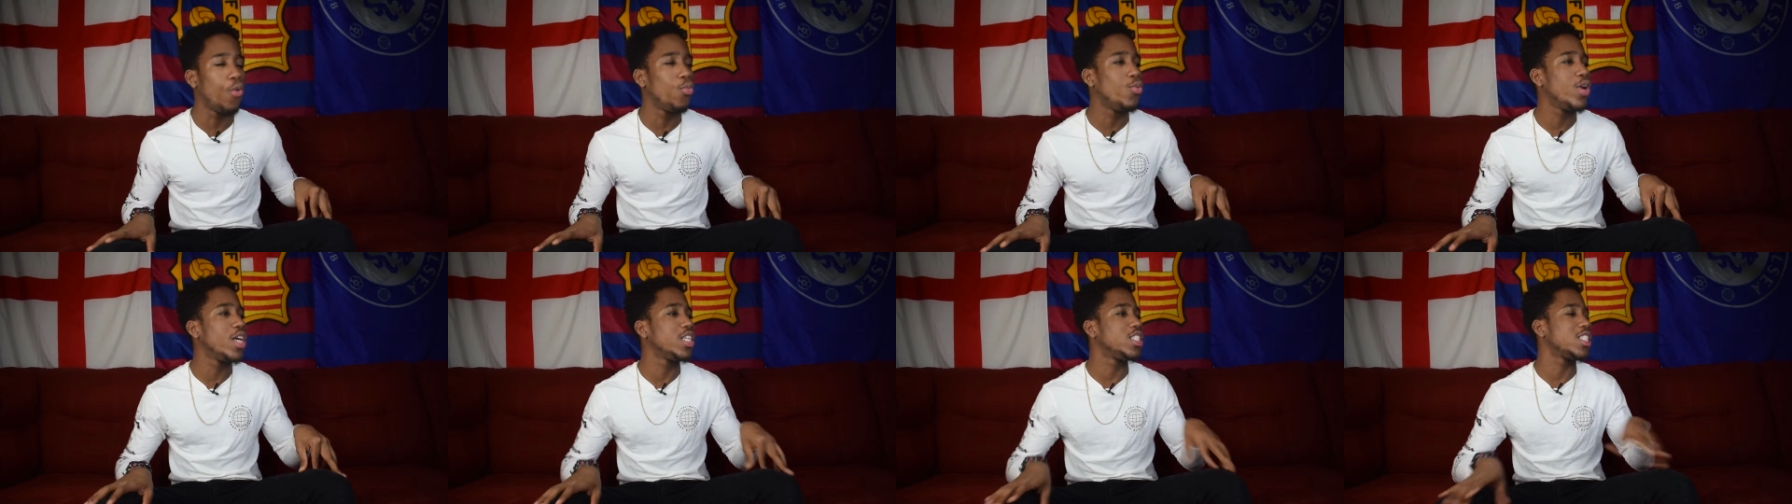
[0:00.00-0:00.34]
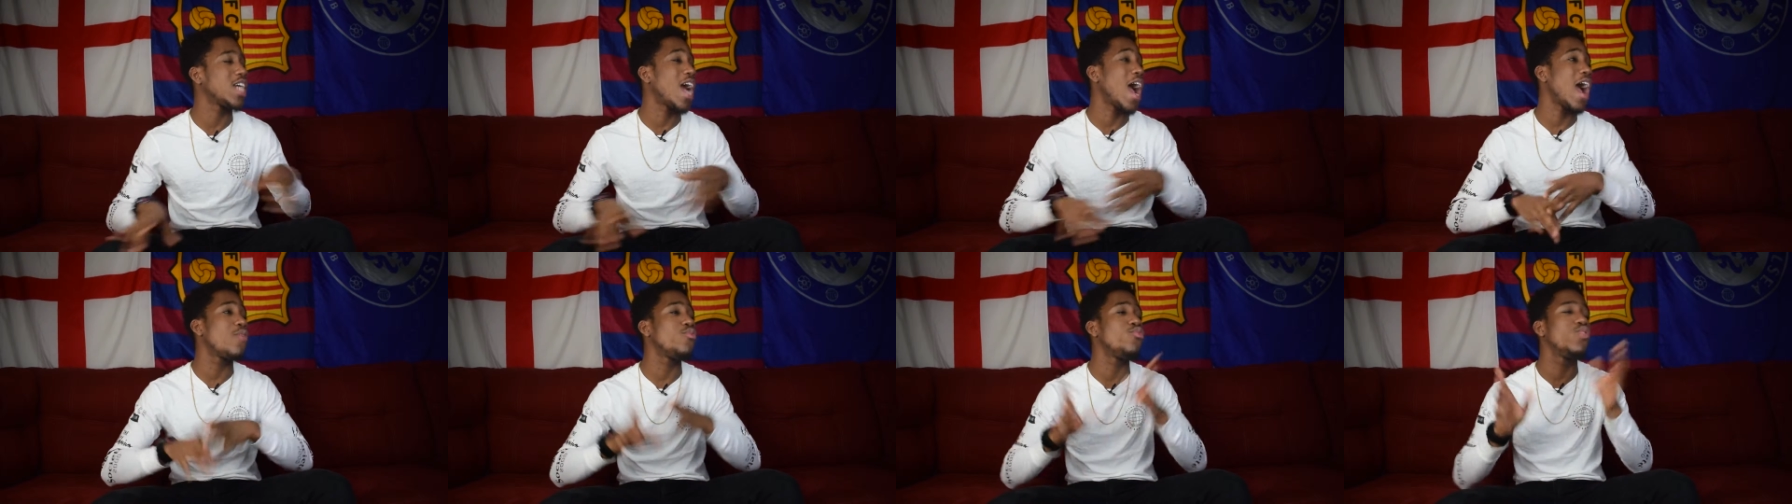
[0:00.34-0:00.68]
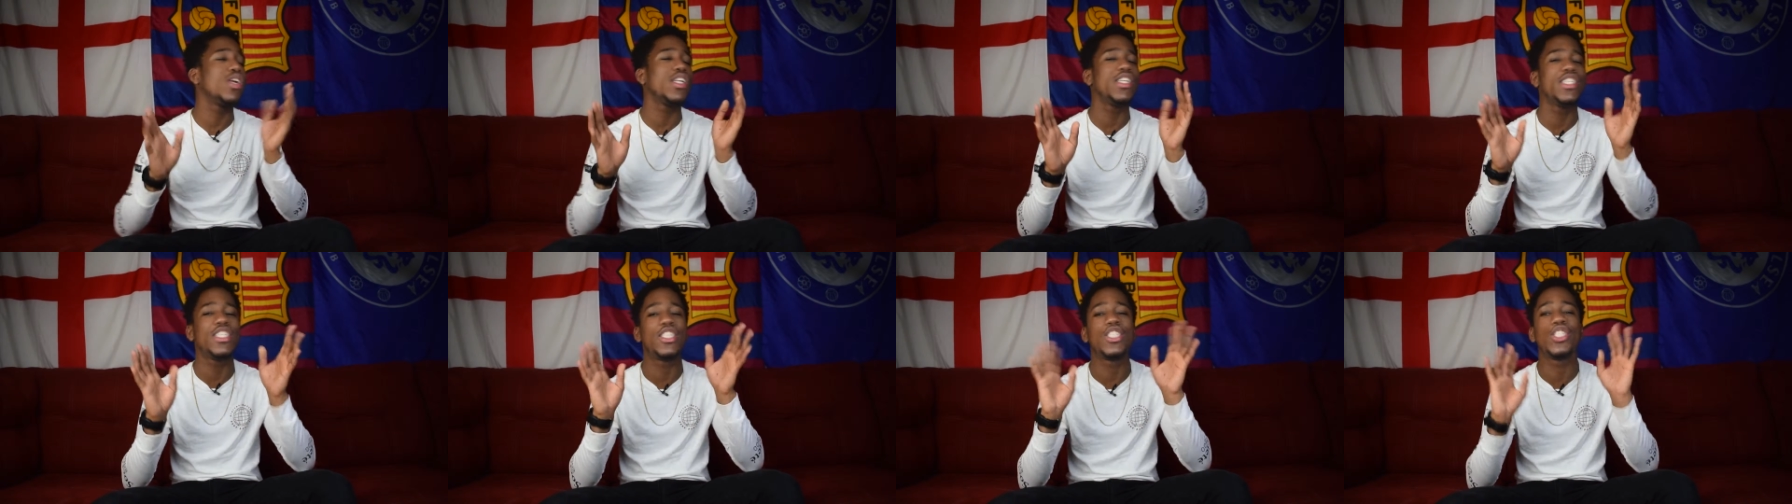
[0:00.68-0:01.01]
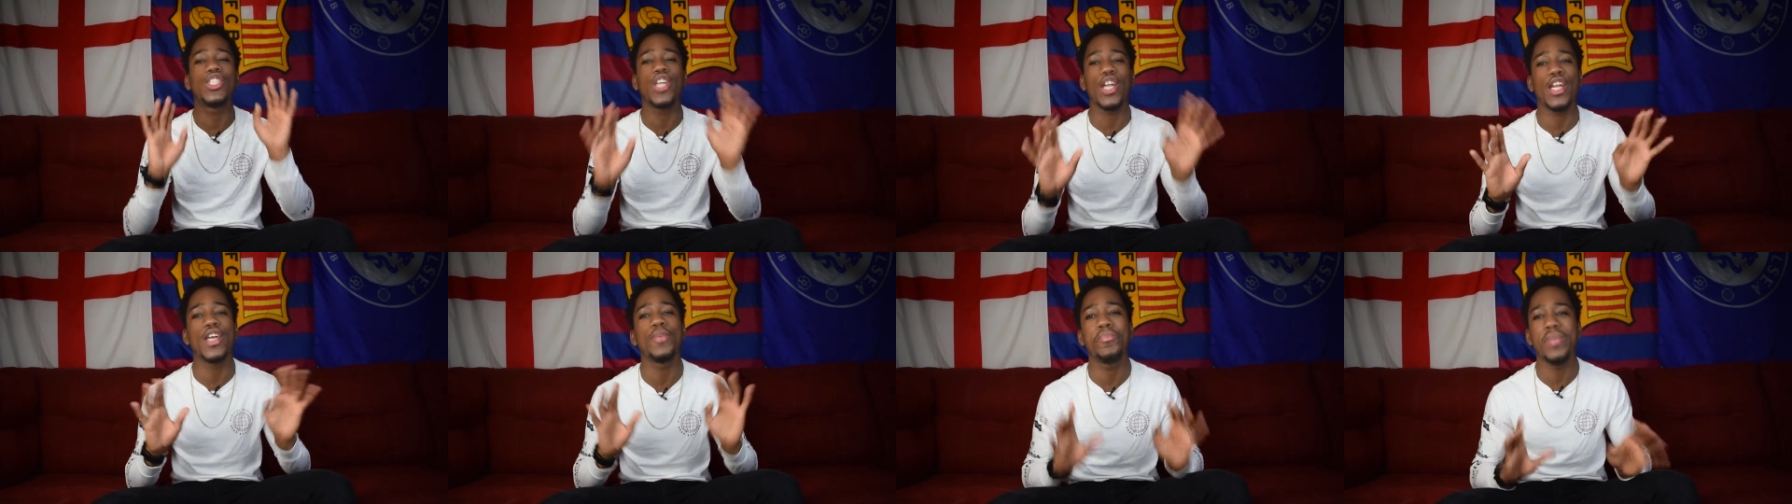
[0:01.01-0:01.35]
which I really
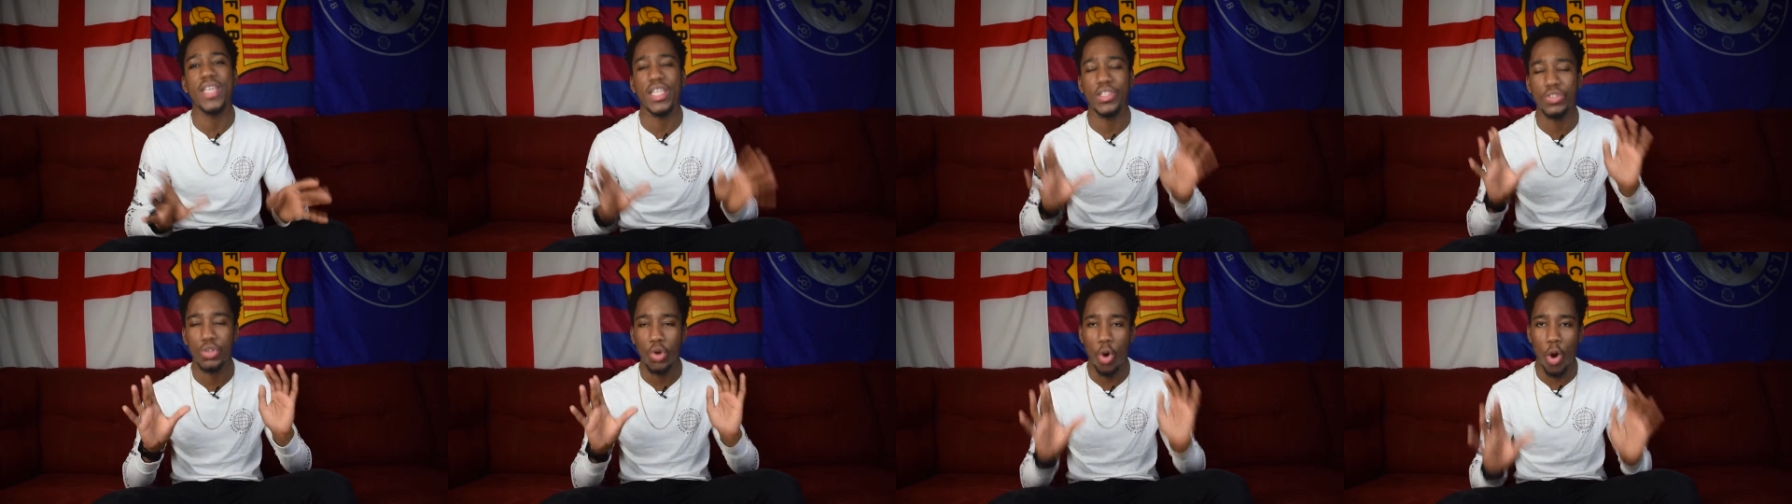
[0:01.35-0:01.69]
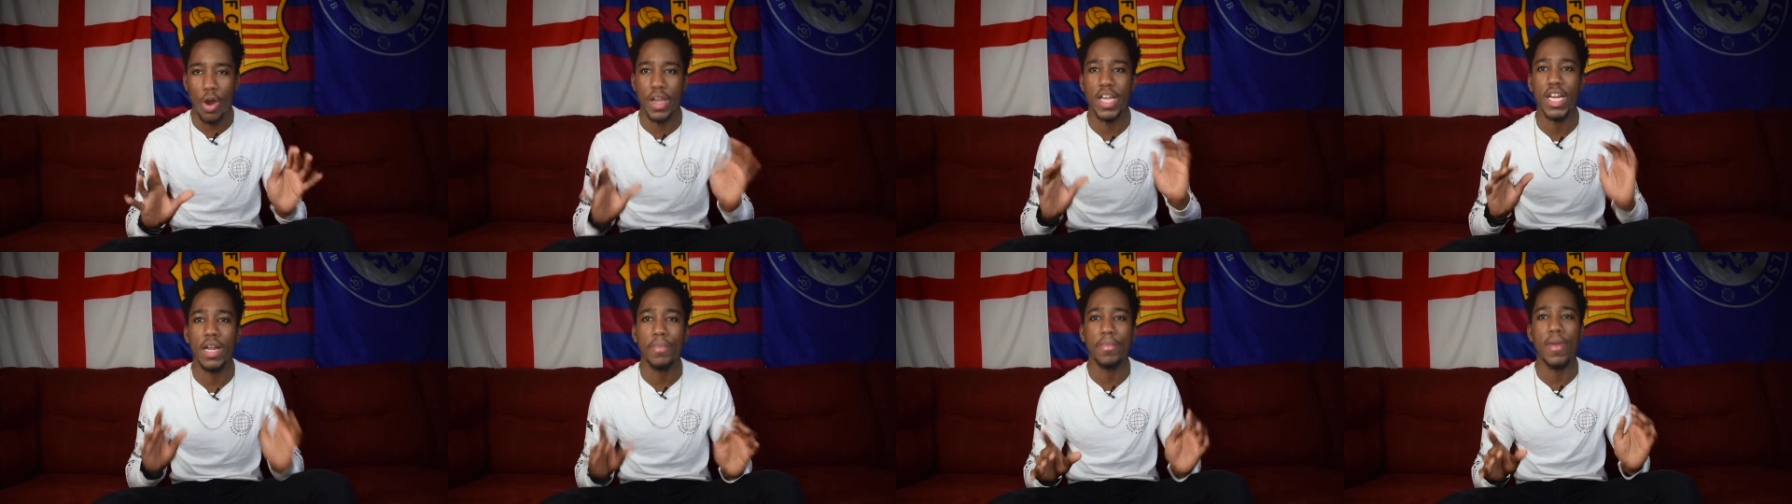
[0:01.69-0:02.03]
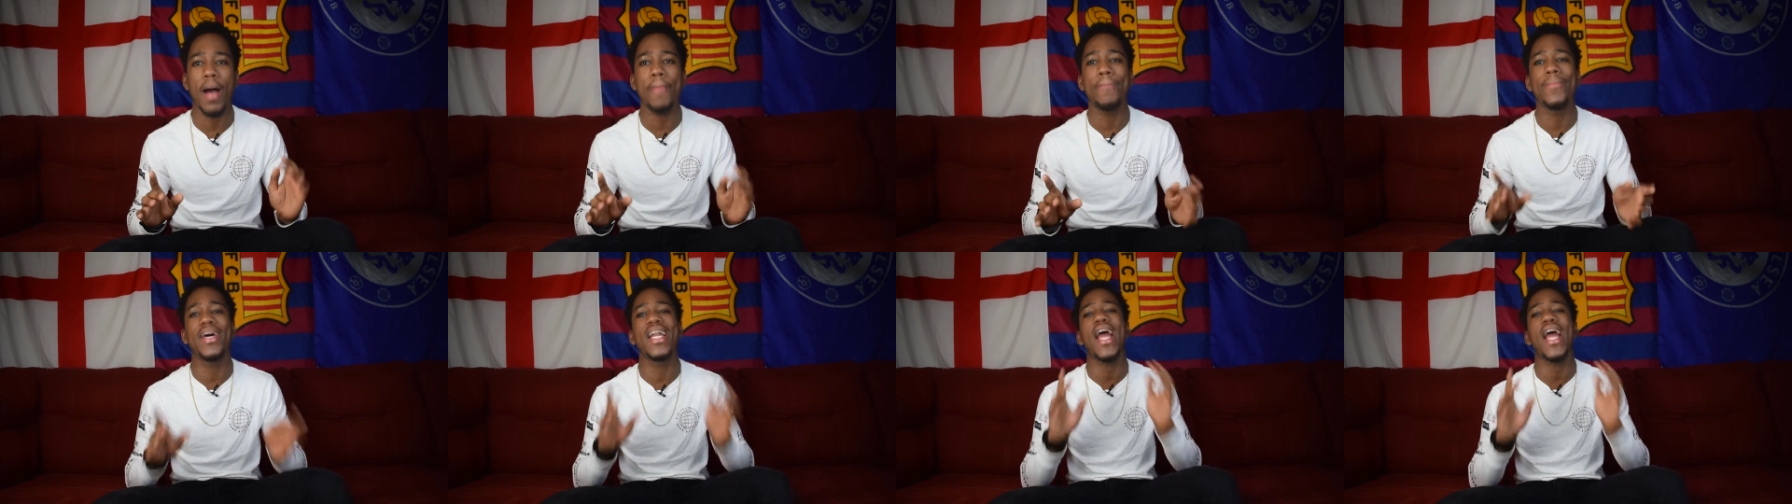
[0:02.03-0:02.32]
shouldn't be talking about,